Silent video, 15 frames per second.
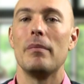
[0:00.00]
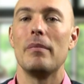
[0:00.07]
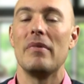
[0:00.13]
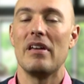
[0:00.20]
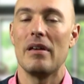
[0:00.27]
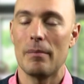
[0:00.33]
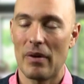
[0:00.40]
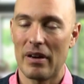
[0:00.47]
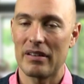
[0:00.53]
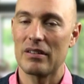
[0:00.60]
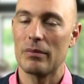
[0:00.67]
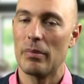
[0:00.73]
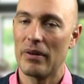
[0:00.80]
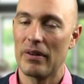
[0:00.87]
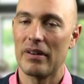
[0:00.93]
In my
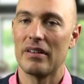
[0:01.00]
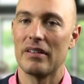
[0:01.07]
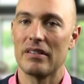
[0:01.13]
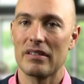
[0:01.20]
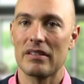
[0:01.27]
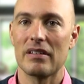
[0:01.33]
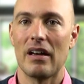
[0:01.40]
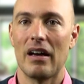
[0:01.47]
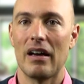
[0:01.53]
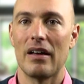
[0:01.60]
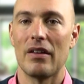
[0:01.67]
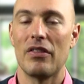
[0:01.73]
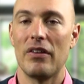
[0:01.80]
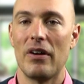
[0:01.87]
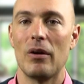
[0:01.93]
experience,
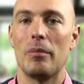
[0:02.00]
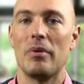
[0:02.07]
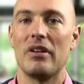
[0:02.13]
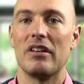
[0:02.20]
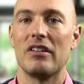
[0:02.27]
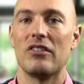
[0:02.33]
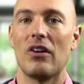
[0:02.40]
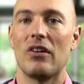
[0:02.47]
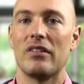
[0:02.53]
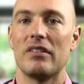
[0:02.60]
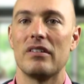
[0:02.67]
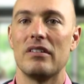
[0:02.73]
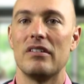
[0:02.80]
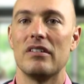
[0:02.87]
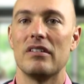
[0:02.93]
therapeutic
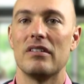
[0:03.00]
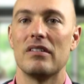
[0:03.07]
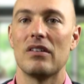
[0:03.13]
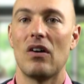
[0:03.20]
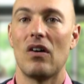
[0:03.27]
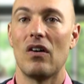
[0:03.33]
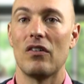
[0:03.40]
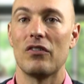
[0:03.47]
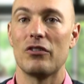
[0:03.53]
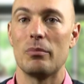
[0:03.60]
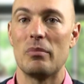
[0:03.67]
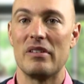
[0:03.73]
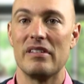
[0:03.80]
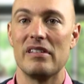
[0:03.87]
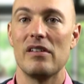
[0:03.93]
dosages of
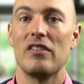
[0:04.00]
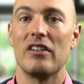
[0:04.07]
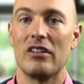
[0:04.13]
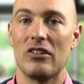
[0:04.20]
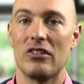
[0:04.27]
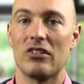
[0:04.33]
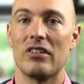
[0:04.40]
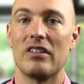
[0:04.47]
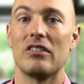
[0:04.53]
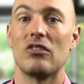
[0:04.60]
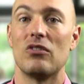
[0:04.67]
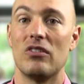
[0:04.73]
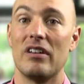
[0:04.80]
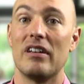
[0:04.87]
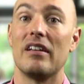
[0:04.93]
specific nutrients
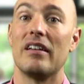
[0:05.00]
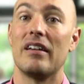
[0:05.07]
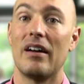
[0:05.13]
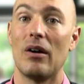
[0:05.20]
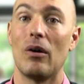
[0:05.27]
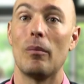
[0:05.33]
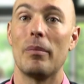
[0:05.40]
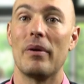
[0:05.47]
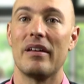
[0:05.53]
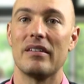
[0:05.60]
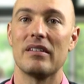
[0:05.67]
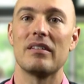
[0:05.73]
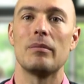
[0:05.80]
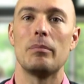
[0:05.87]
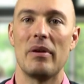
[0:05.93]
really help and
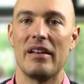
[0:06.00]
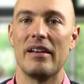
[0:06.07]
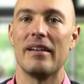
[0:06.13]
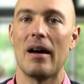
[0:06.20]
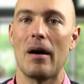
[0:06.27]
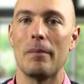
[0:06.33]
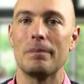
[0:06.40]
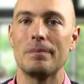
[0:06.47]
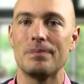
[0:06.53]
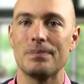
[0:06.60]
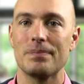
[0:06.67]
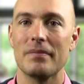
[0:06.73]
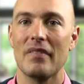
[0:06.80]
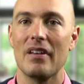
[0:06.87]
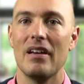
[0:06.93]
speed it up.
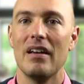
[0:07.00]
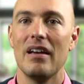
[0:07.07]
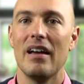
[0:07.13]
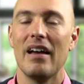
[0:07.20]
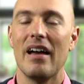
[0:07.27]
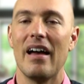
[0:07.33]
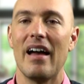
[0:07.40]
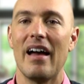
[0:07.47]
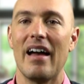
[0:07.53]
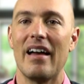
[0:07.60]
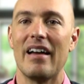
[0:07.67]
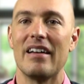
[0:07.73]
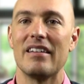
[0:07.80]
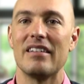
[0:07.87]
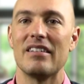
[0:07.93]

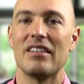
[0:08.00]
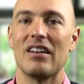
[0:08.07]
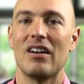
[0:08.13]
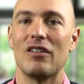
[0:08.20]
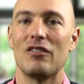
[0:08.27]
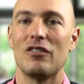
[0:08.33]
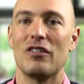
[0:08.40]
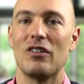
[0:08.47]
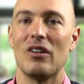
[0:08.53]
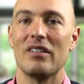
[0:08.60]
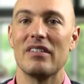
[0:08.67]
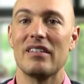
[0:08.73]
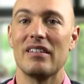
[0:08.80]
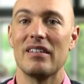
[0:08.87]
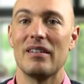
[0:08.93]
And I've got
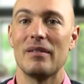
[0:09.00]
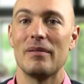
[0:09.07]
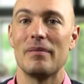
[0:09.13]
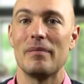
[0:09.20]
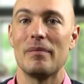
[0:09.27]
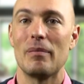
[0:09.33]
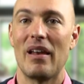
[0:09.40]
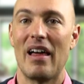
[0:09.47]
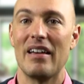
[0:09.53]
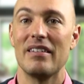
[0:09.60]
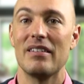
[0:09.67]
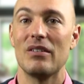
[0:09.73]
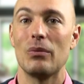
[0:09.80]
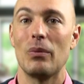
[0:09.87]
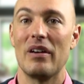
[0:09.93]
some
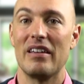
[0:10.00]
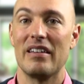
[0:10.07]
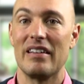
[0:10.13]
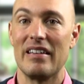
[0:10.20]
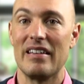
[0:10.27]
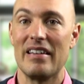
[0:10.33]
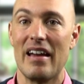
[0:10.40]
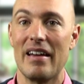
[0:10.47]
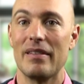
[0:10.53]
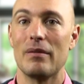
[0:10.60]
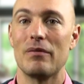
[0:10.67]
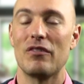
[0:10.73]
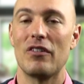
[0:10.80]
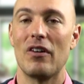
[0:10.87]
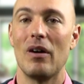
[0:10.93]
places where you can get them
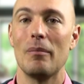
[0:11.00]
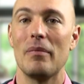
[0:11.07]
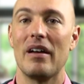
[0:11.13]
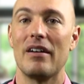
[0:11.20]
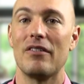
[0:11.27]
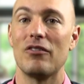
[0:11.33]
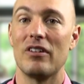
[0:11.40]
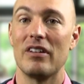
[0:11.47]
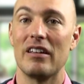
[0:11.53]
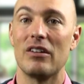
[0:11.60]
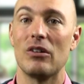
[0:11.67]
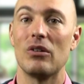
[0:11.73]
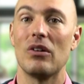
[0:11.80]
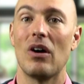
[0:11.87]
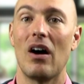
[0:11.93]
from and really
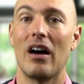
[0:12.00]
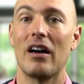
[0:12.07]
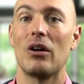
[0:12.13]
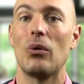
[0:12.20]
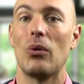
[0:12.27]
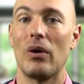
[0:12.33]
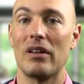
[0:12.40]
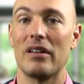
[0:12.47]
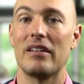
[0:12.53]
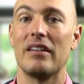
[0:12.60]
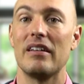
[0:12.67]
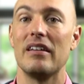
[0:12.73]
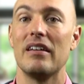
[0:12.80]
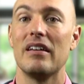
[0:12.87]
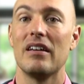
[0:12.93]
good high
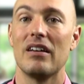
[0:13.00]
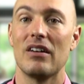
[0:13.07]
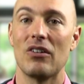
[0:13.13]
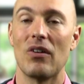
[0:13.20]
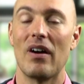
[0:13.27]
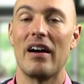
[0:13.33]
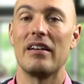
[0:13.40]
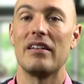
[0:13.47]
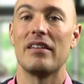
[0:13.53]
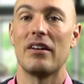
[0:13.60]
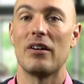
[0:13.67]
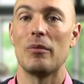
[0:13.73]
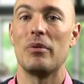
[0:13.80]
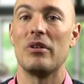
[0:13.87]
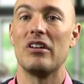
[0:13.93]
quality grade
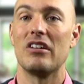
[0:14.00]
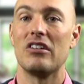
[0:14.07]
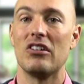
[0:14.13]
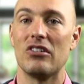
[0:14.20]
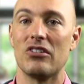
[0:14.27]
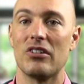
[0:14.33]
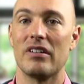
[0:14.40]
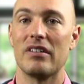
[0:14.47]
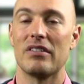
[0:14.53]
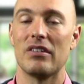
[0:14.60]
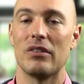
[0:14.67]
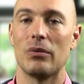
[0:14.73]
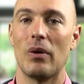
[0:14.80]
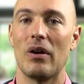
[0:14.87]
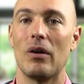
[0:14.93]
therapeutic nutrients
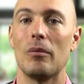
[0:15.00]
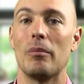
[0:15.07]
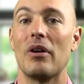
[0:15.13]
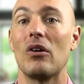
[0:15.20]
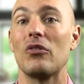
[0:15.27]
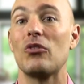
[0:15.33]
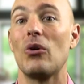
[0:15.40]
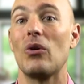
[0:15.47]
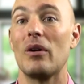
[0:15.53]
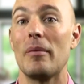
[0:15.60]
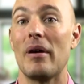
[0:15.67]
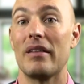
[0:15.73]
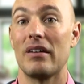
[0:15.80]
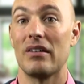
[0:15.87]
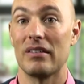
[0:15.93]
as well. But I'll talk
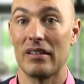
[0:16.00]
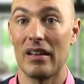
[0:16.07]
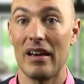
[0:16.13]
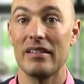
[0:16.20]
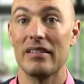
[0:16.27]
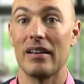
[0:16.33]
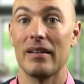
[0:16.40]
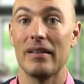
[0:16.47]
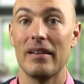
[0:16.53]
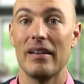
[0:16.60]
about those later.